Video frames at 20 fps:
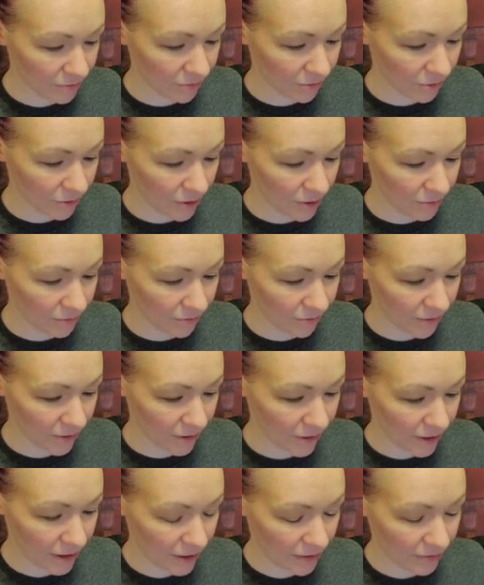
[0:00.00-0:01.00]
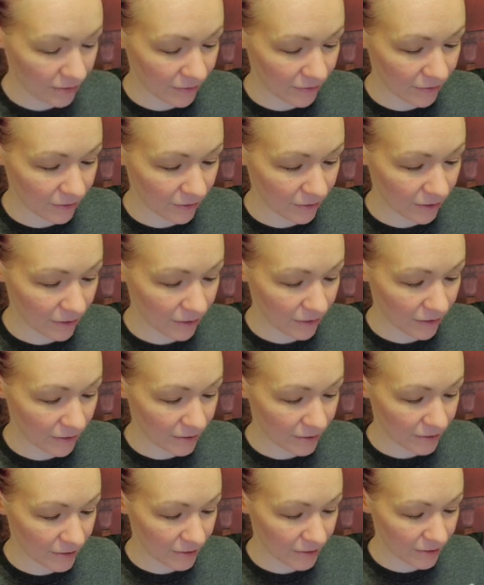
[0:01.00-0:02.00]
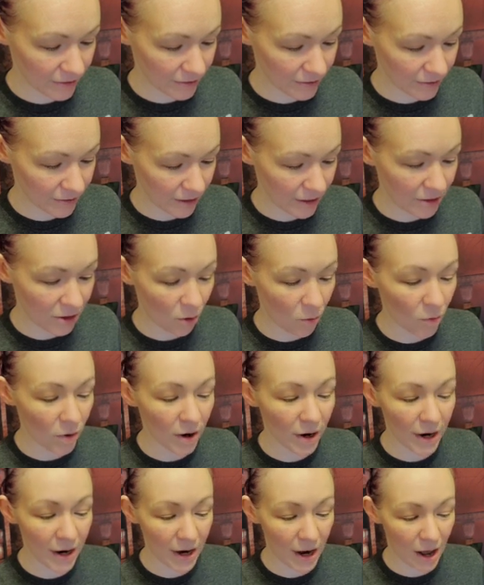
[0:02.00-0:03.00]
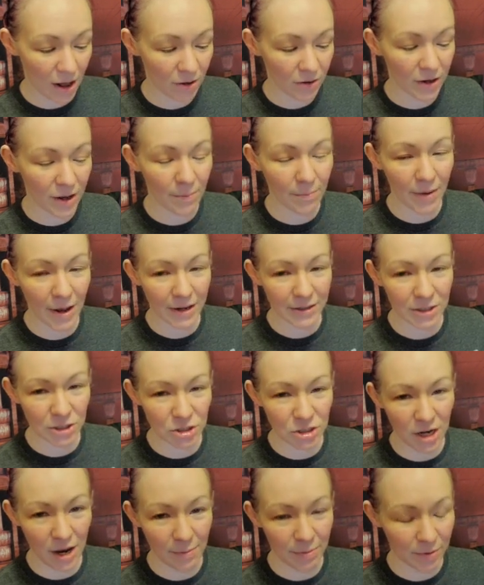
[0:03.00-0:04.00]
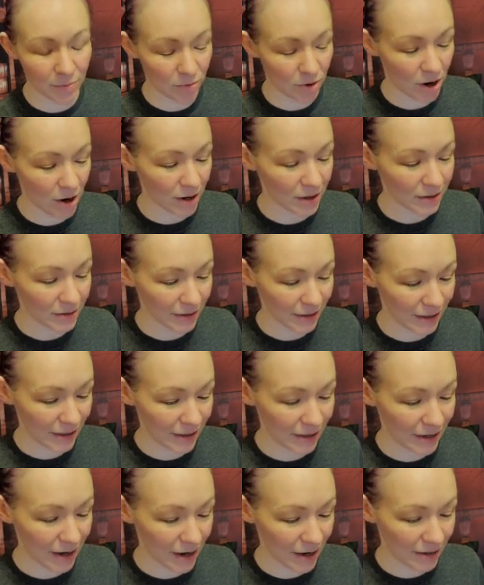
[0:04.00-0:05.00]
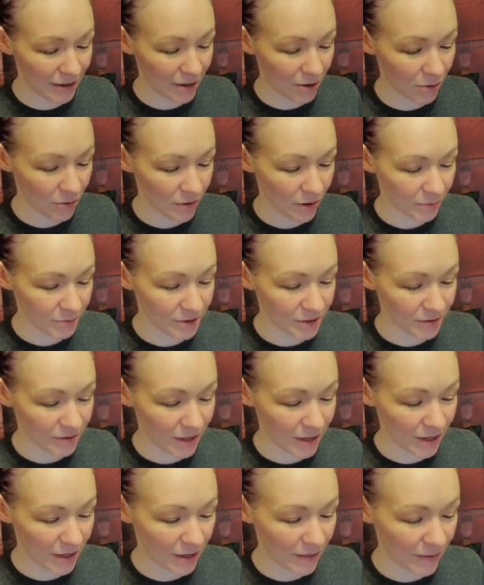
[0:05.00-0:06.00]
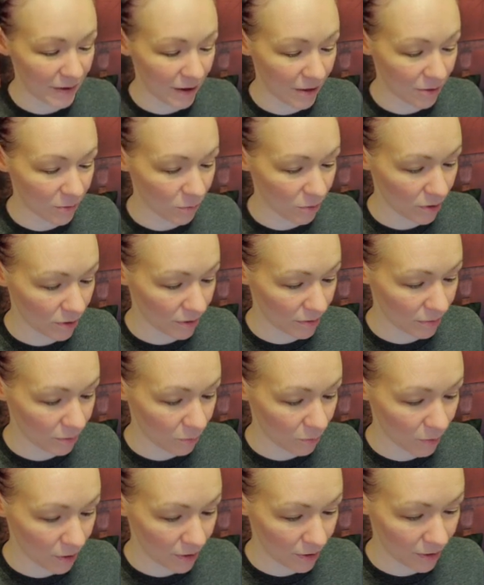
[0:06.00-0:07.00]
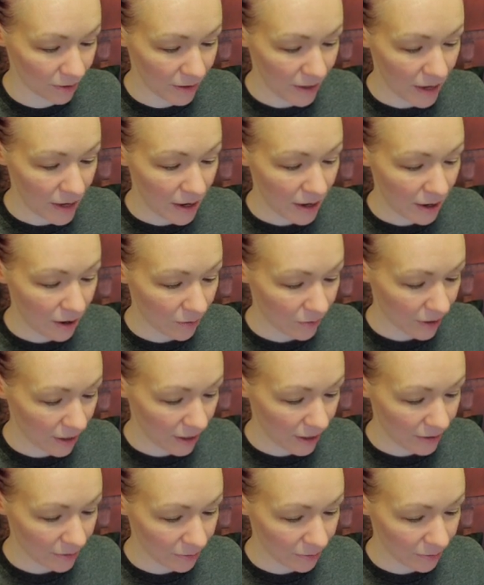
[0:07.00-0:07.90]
full of fun and silliness. And don't worry, I'll come back to shopping broccoli. I know that was a thing. And the other one where, okay, I